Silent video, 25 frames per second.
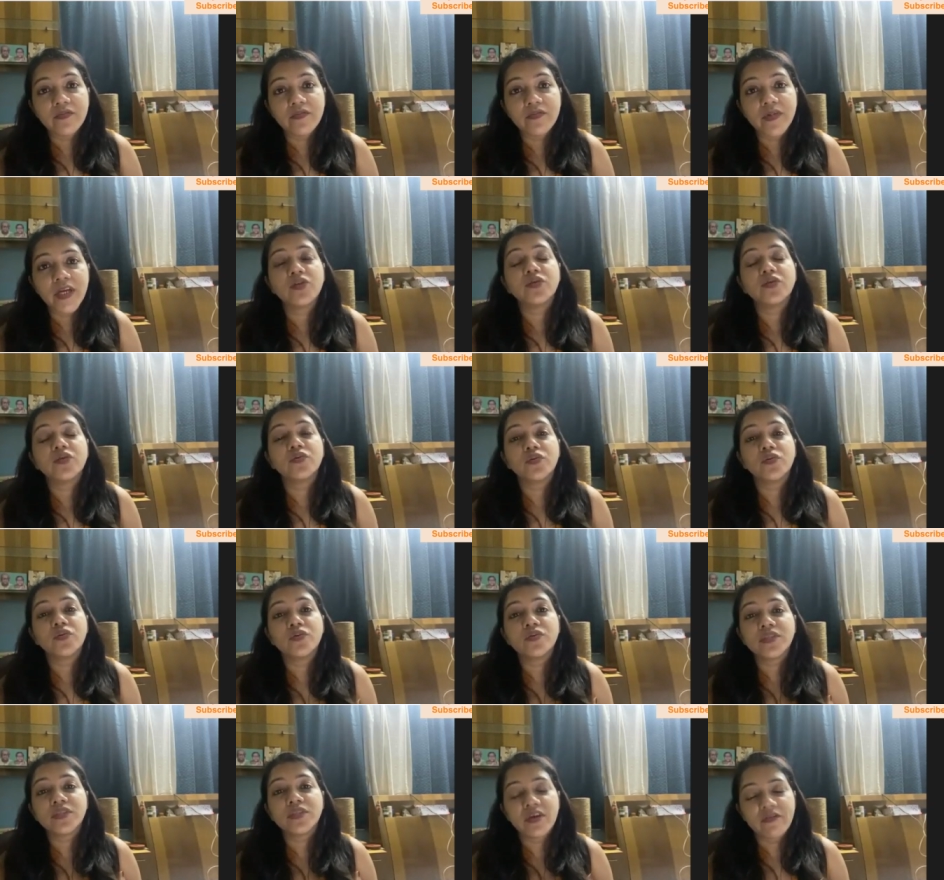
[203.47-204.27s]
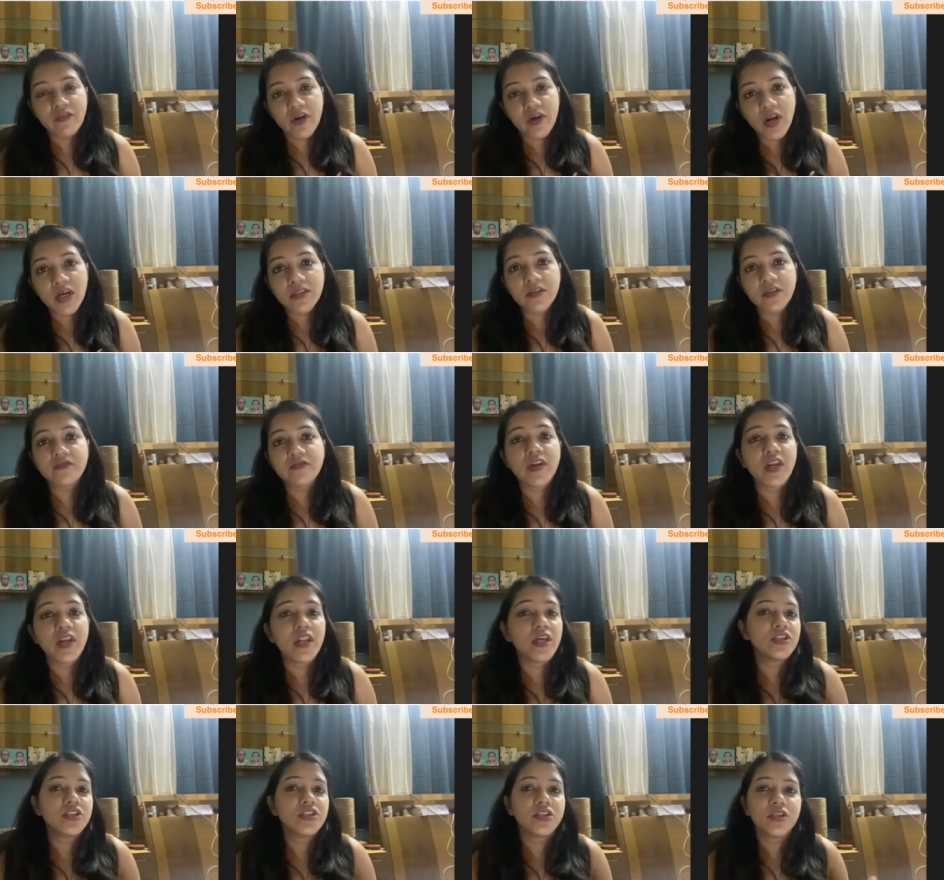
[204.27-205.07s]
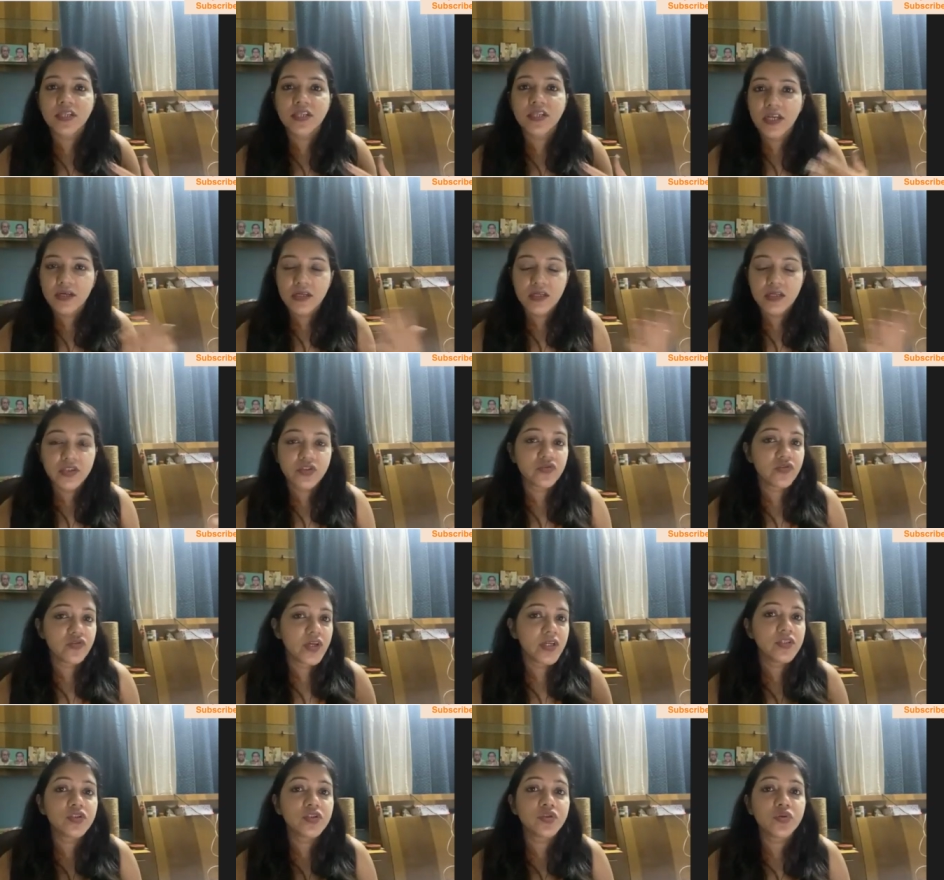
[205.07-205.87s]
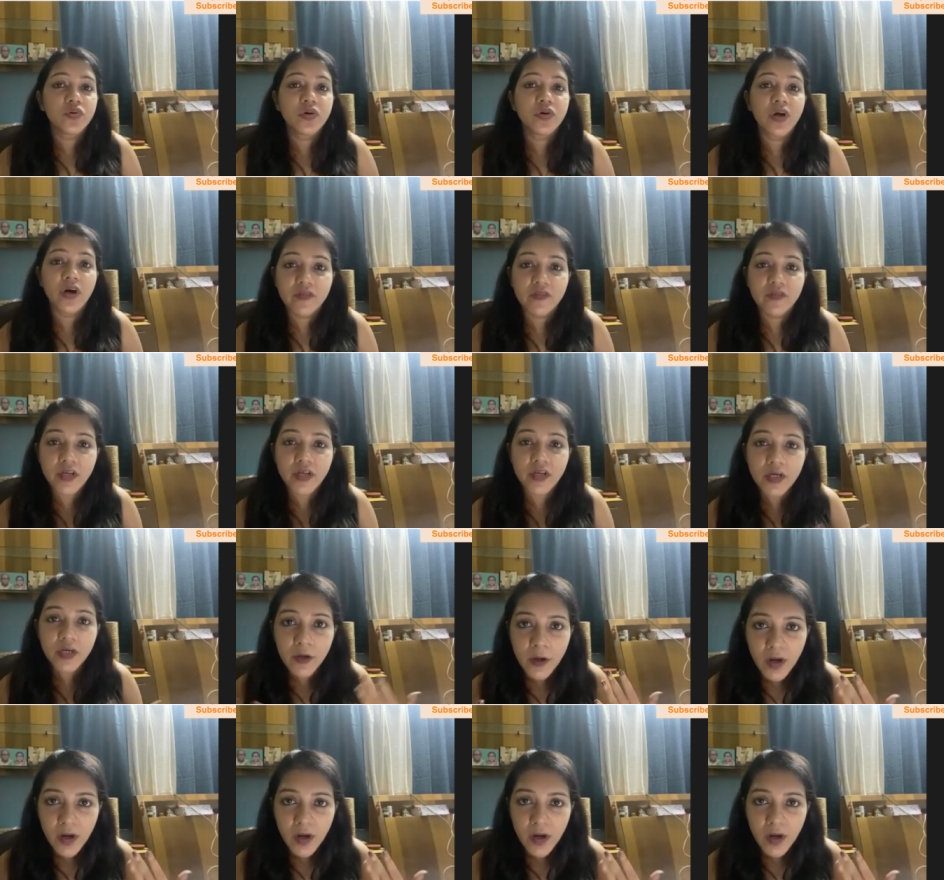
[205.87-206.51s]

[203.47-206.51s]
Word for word: went to several other villages and districts to cover